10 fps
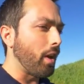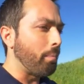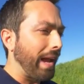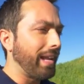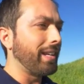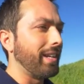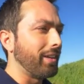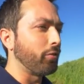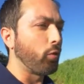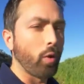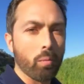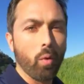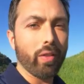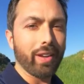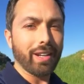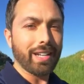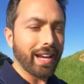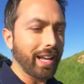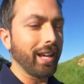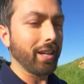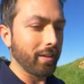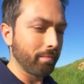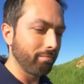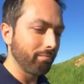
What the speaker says: abandoned it for more than a decade.